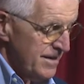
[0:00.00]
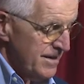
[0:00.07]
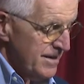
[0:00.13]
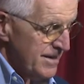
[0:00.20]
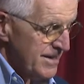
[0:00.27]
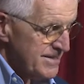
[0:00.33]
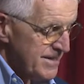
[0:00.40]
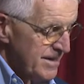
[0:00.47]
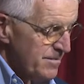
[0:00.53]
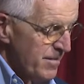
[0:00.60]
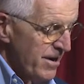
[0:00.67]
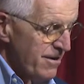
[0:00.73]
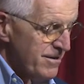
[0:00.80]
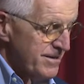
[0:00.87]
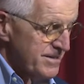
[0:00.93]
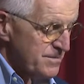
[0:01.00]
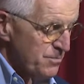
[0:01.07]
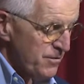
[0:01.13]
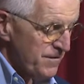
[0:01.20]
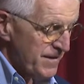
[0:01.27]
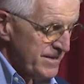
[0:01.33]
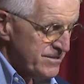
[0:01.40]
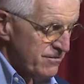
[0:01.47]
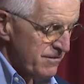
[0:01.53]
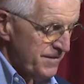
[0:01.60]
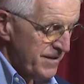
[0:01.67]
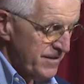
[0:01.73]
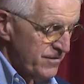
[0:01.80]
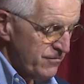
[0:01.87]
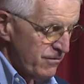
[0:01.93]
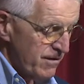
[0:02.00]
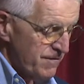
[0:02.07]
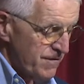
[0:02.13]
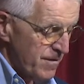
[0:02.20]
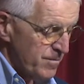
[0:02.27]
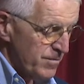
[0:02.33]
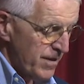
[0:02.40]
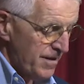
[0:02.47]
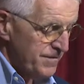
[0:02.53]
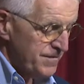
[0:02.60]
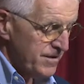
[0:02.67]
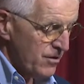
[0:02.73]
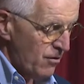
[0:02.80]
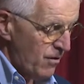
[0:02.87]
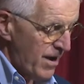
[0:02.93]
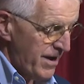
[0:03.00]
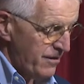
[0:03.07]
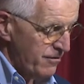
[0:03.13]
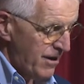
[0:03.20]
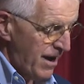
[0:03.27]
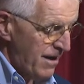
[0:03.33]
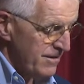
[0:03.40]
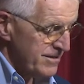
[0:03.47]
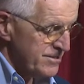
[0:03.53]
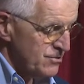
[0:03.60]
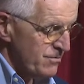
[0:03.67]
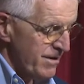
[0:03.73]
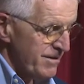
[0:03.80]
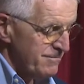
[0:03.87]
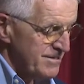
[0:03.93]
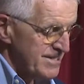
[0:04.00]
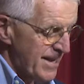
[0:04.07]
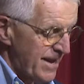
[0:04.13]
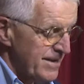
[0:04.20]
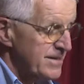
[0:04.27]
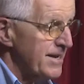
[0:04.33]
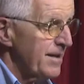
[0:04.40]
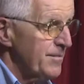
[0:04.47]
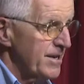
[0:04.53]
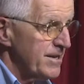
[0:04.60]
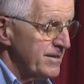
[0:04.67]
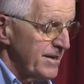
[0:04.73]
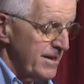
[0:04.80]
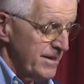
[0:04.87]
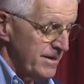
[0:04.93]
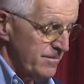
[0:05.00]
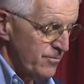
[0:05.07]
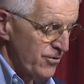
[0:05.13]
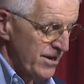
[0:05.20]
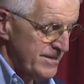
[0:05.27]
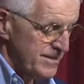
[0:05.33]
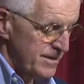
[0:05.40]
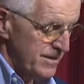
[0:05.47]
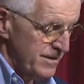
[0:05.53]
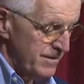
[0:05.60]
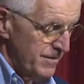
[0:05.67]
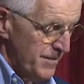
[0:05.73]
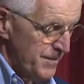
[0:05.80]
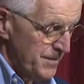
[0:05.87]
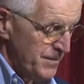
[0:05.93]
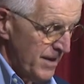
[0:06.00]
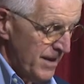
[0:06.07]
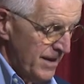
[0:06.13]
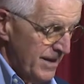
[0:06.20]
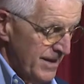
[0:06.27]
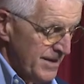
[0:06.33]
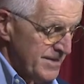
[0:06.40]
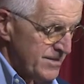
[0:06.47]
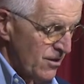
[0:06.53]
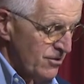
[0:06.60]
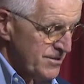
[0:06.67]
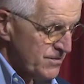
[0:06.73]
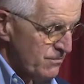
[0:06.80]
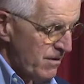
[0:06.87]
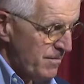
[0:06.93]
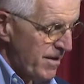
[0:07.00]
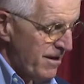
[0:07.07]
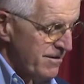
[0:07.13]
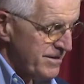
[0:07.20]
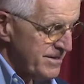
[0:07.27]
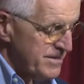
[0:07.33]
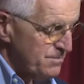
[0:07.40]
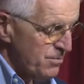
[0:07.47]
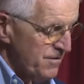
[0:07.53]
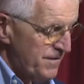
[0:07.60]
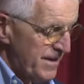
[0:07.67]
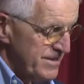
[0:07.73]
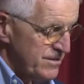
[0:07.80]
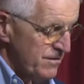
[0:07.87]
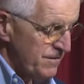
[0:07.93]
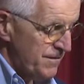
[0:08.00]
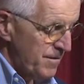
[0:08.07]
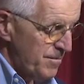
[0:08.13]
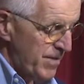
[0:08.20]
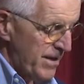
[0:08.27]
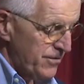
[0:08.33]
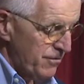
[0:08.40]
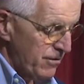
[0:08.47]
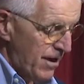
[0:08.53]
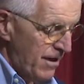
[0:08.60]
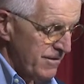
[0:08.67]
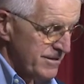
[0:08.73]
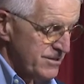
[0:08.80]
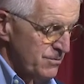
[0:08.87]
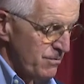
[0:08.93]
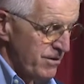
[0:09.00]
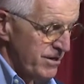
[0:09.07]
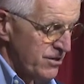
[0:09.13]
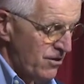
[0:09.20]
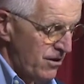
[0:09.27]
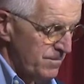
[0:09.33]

He's an emeritus professor of history from Bluffton, Ohio College, where he was academic dean and president. He is also emeritus professor from Bethel College, where he taught